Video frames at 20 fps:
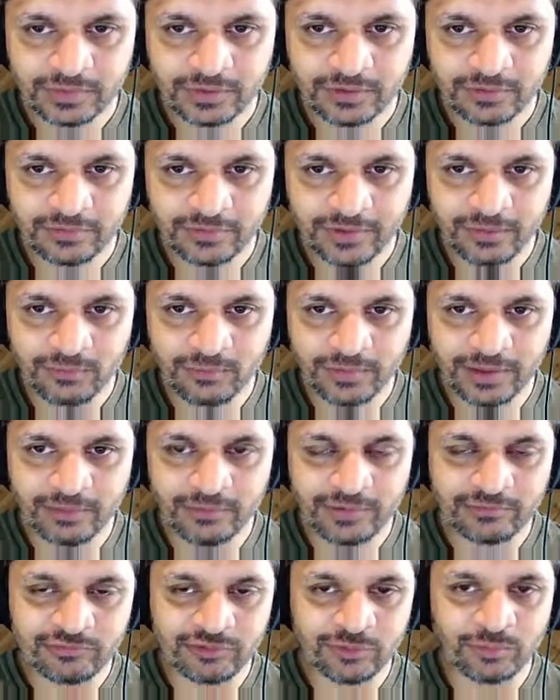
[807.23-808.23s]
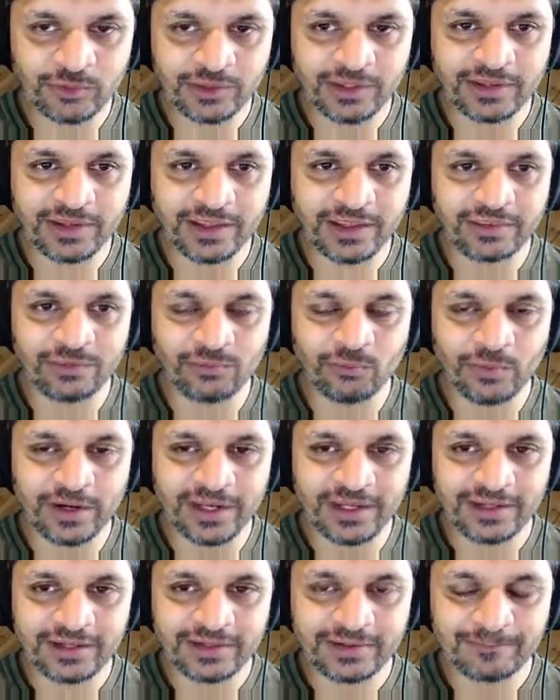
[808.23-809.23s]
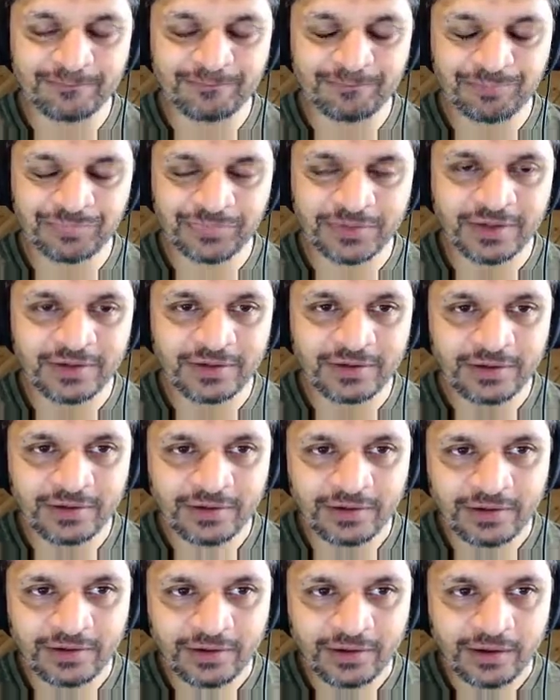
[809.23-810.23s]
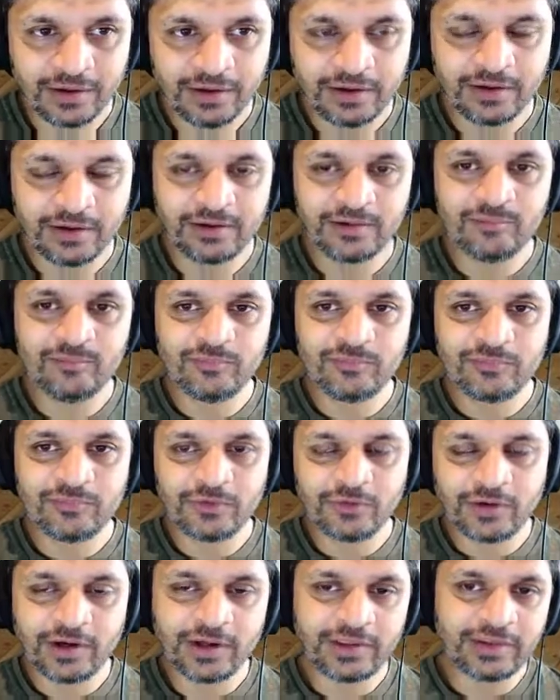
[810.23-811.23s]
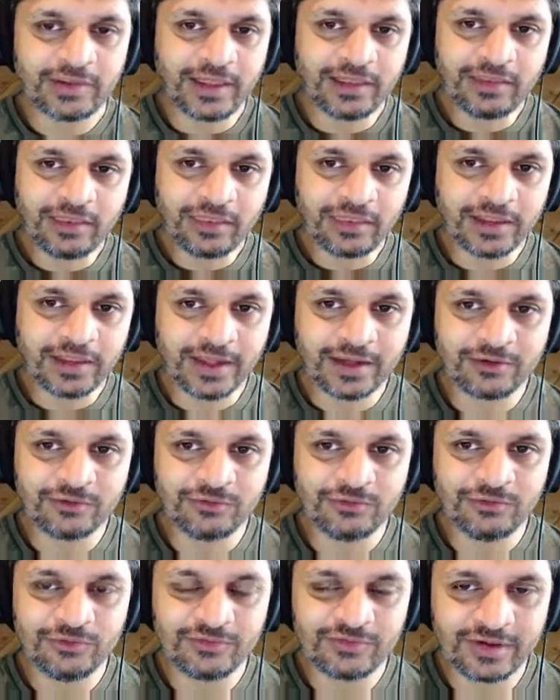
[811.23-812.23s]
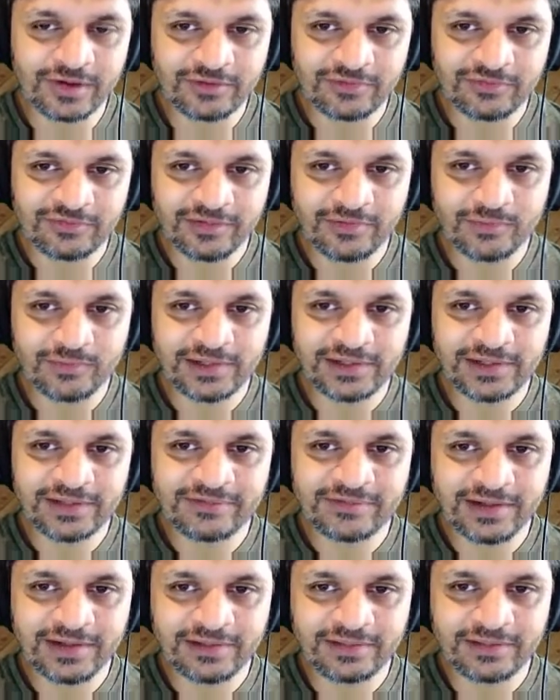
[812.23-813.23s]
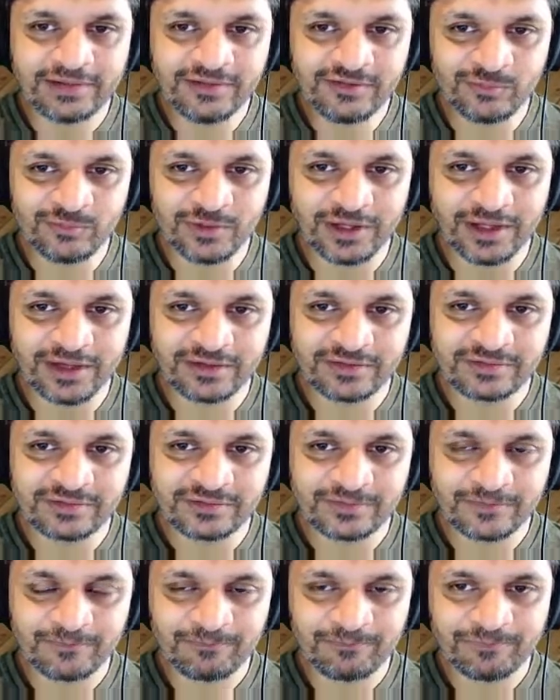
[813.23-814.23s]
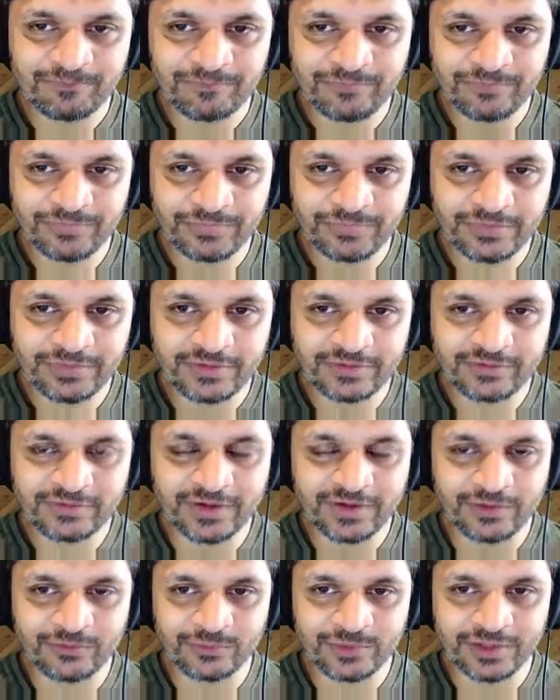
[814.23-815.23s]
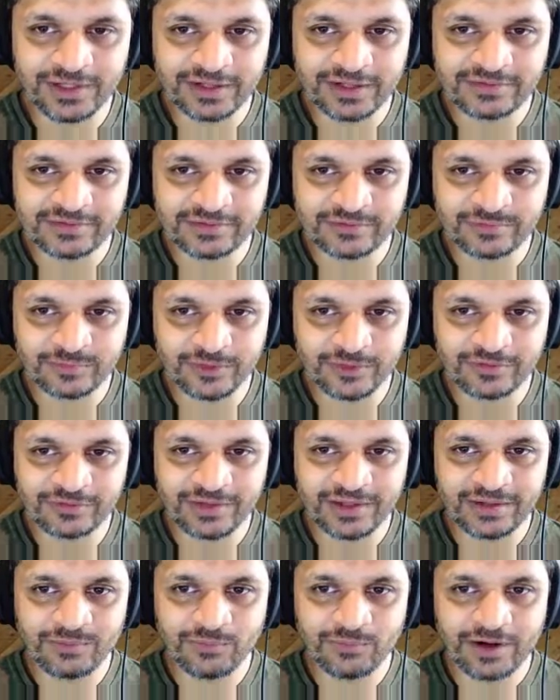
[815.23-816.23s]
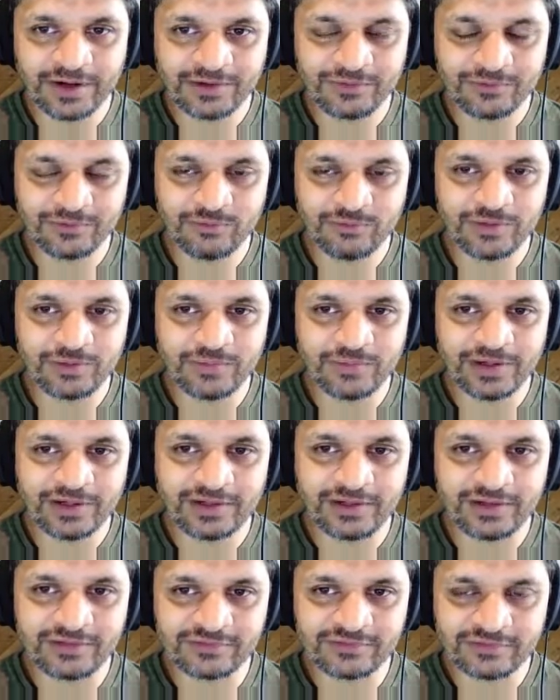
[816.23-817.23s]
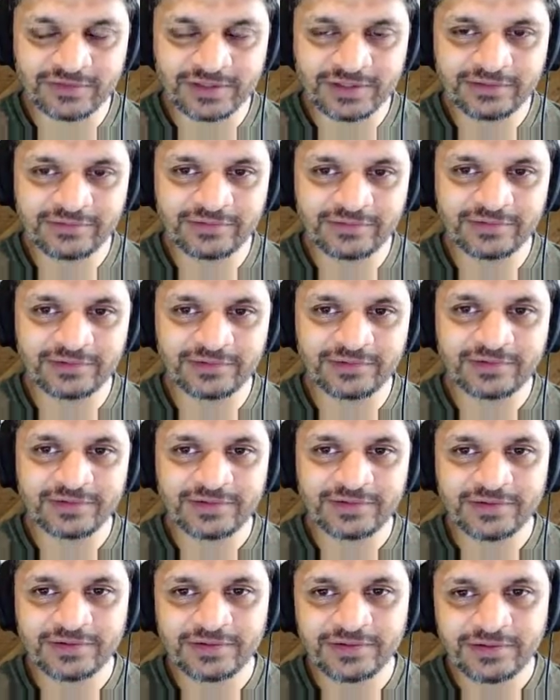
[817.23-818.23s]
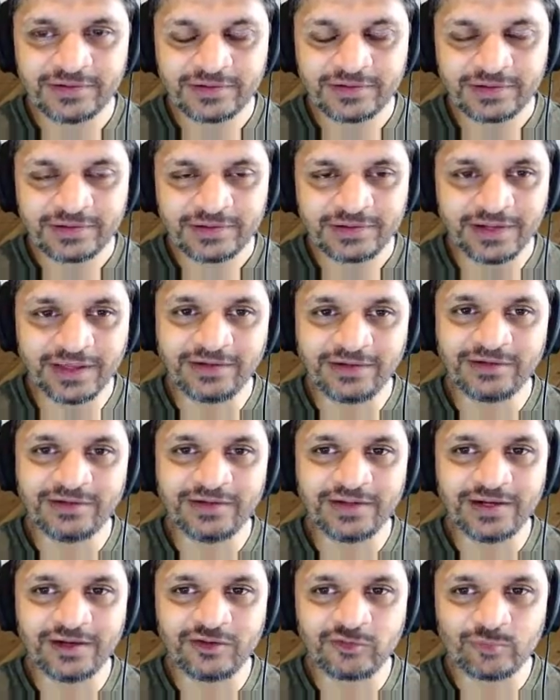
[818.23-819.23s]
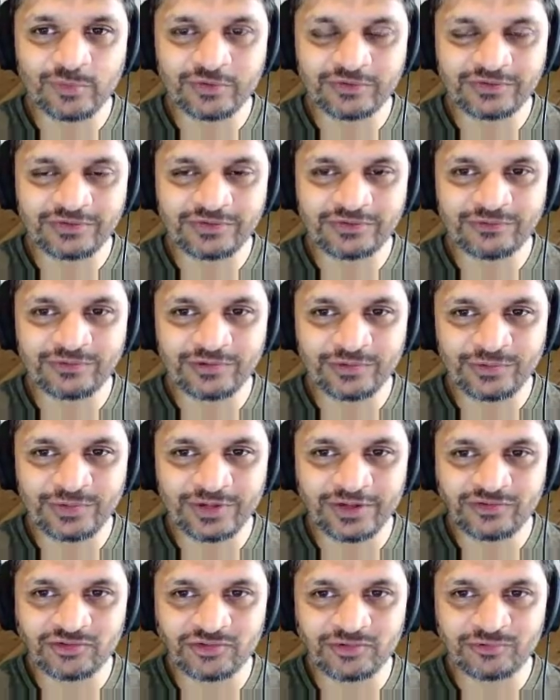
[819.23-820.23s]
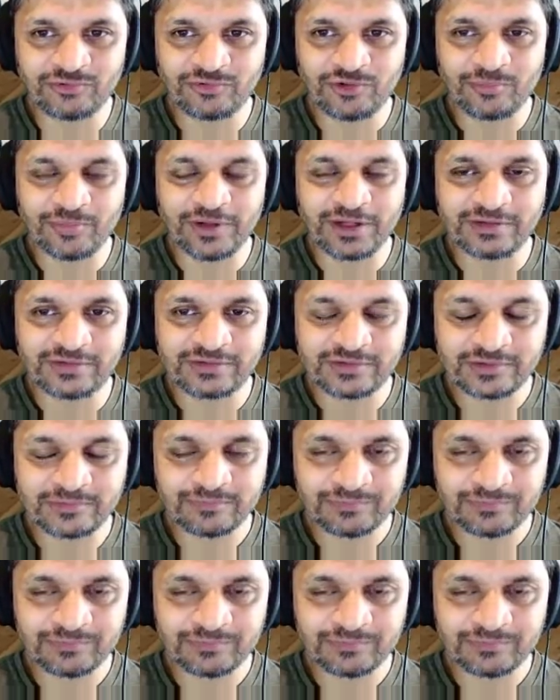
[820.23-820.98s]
Okay, Y would have to point the other way. The other thing I could do is I could say, well, let's let this be X, this downward axis, because then Y could be where it is, right? It's a 90 degrees positive rotation from X.